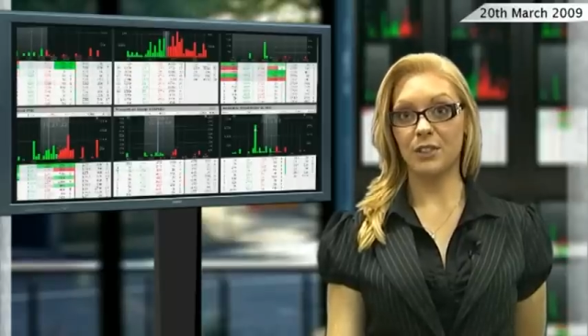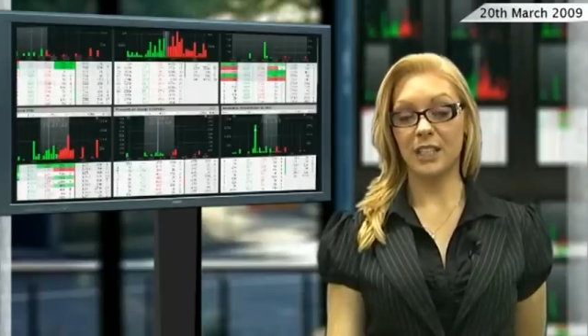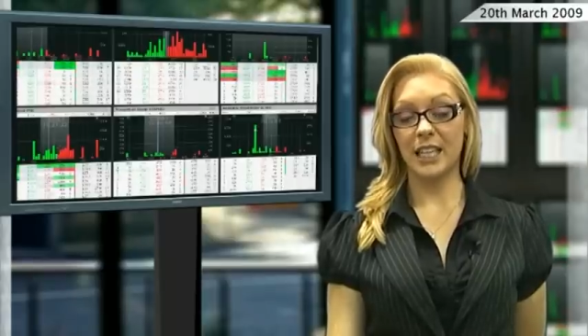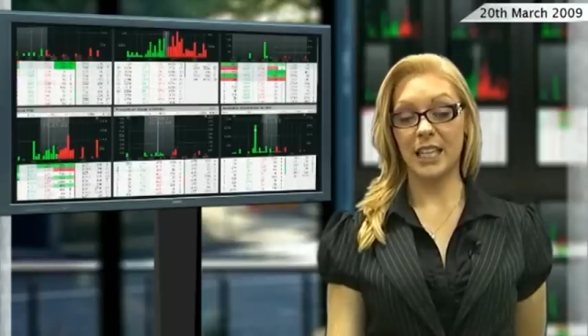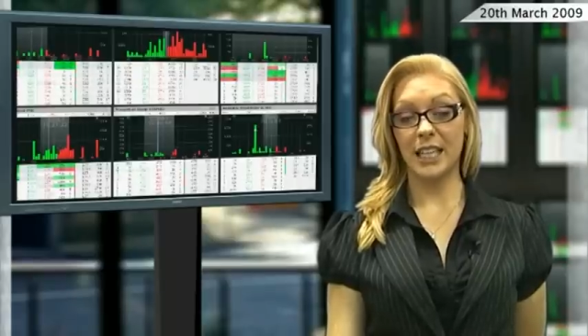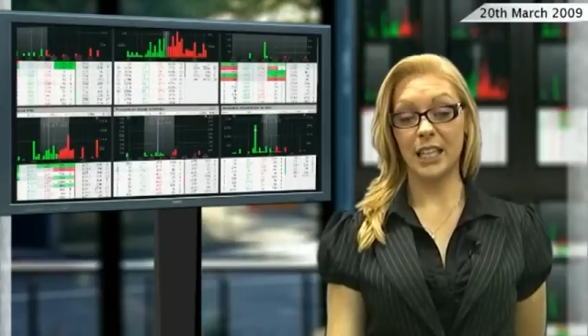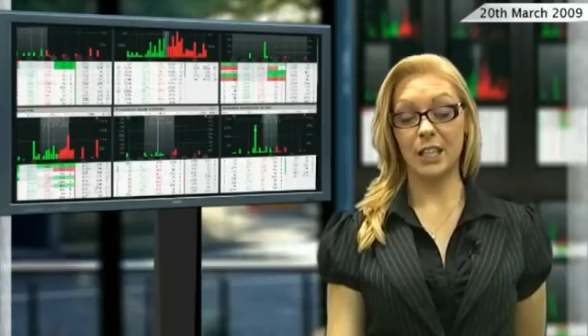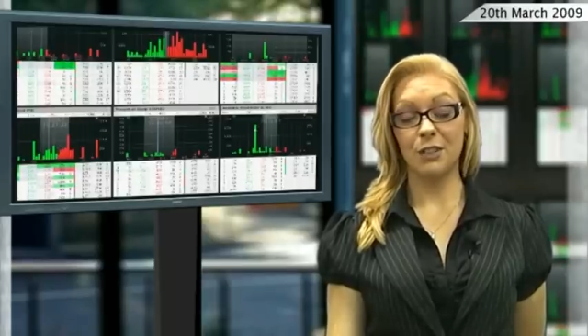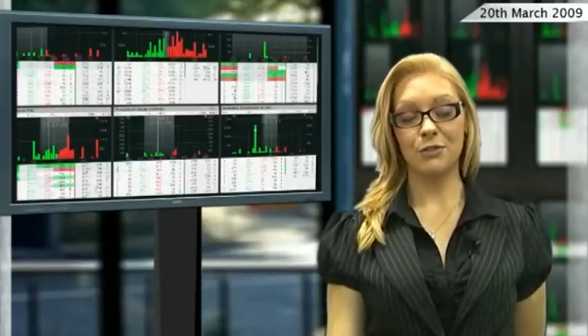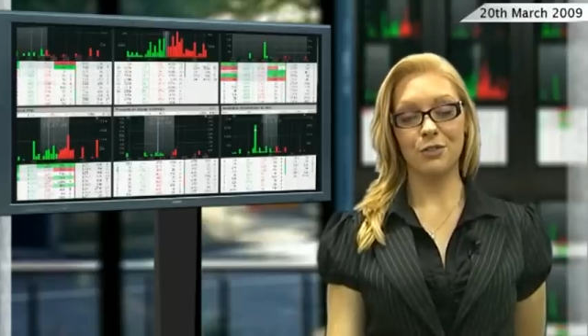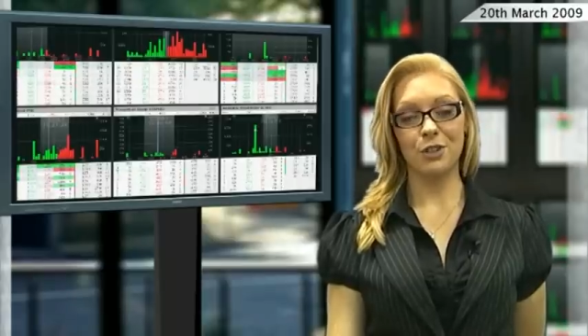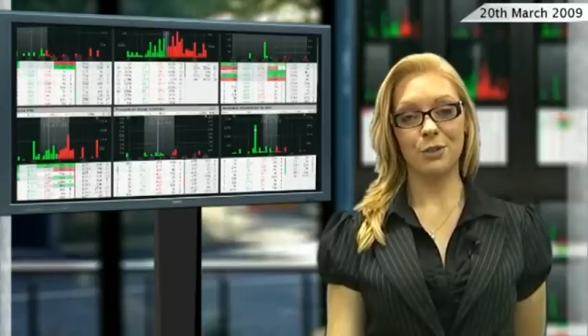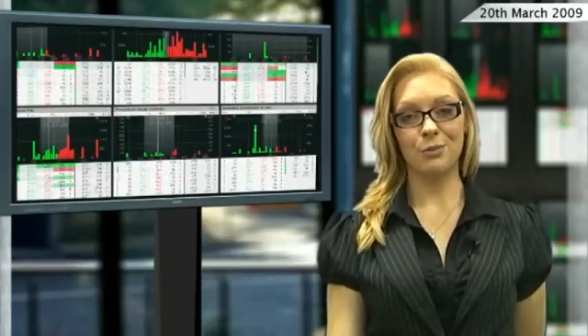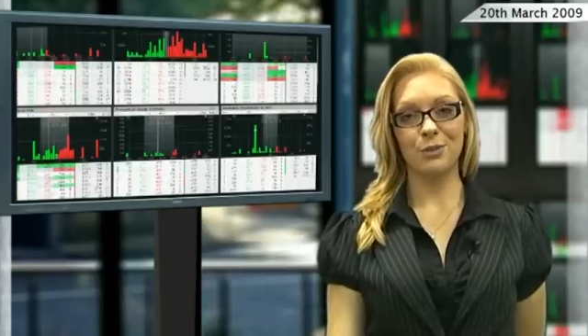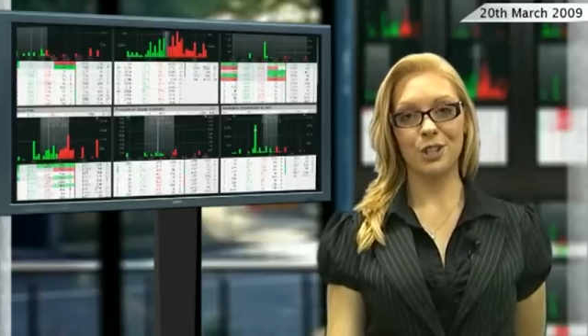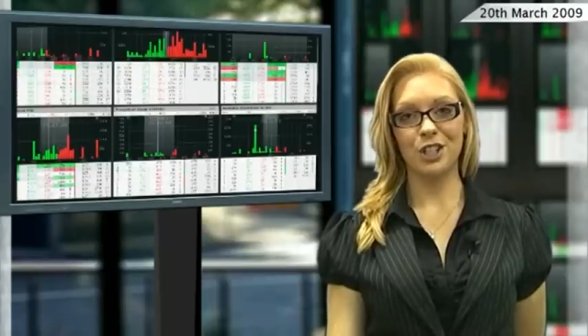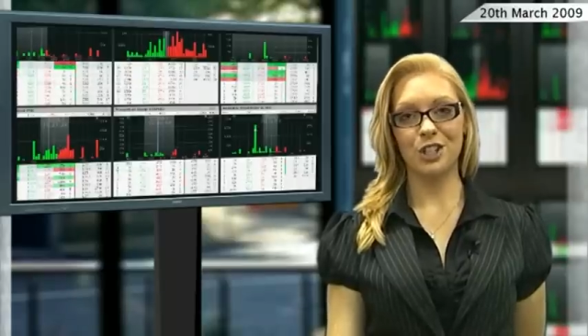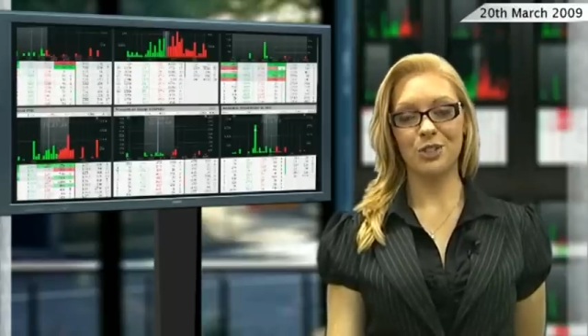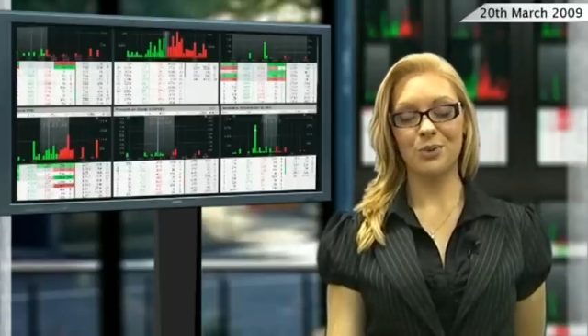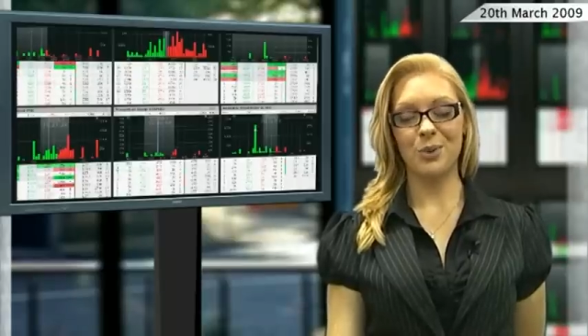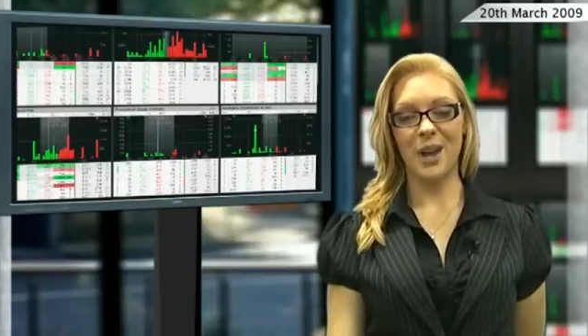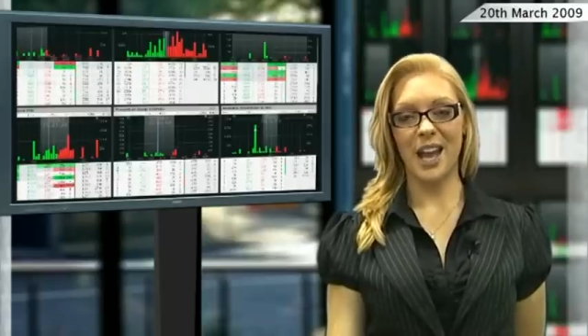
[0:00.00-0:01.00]
lead from
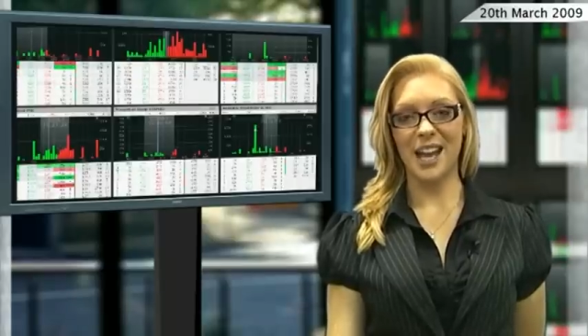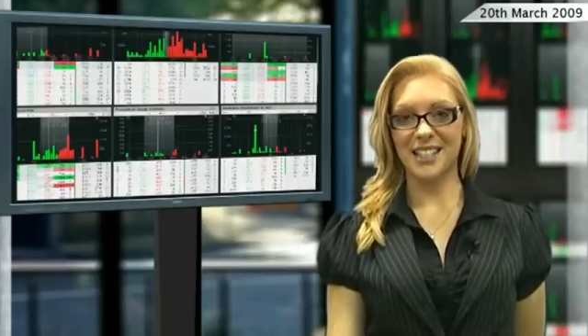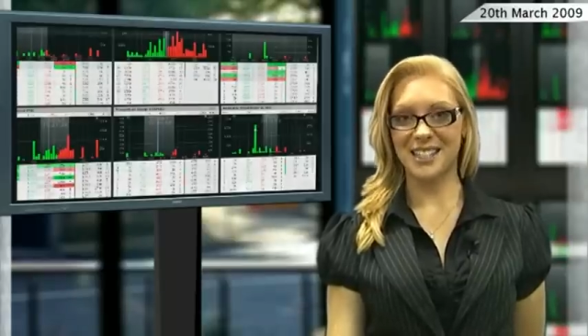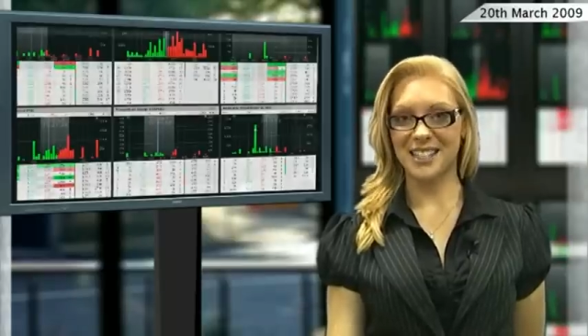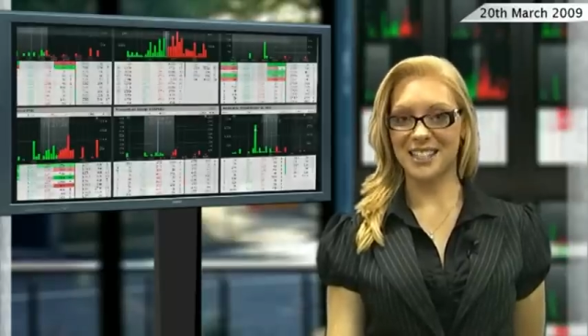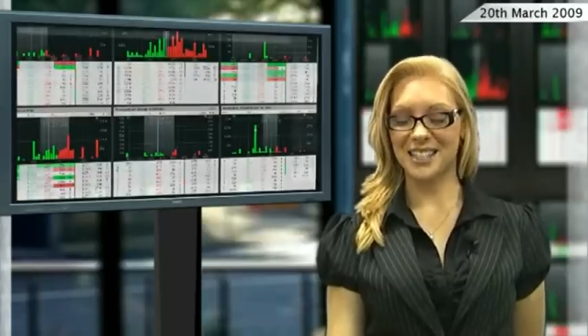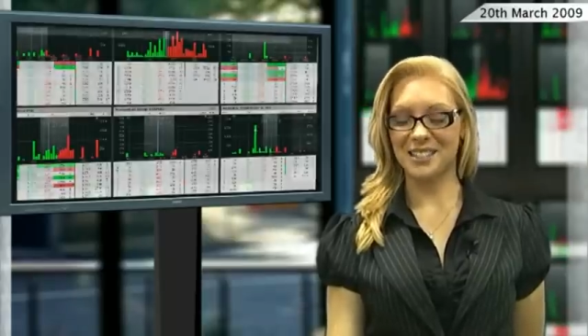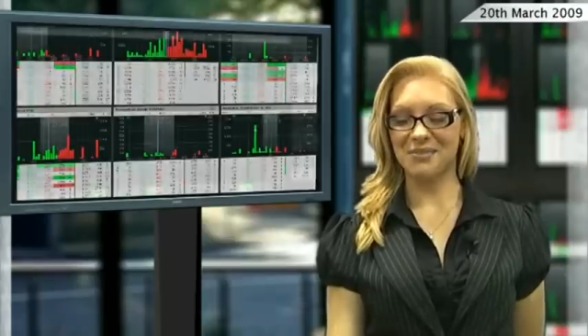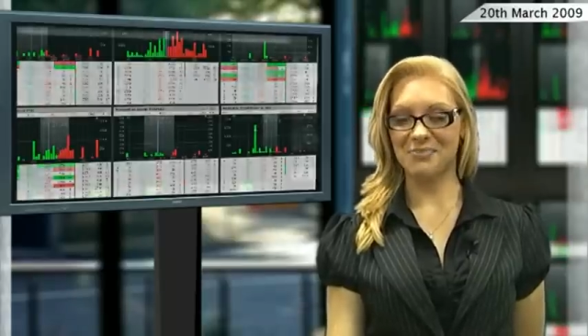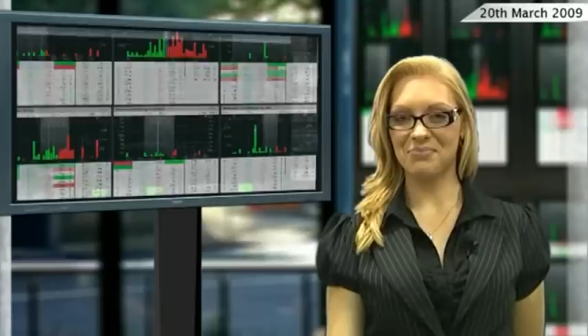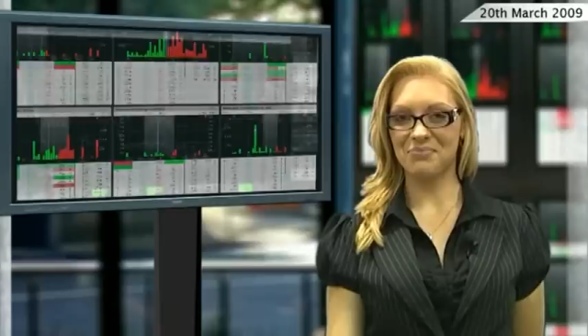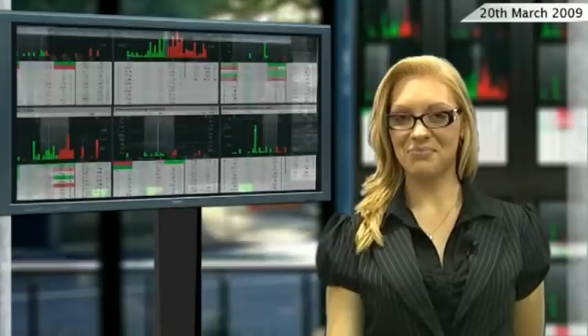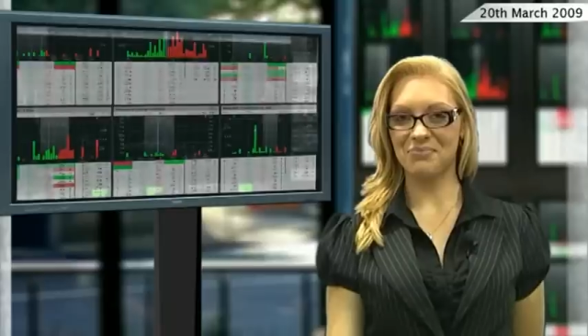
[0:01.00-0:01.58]
the US.